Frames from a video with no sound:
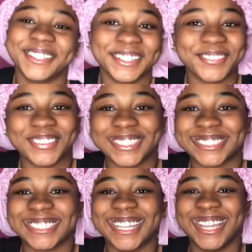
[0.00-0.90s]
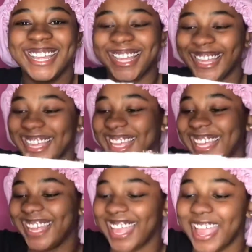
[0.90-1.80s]
rush it.
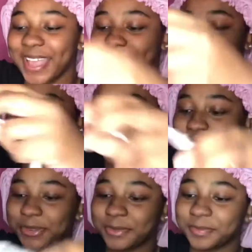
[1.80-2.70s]
So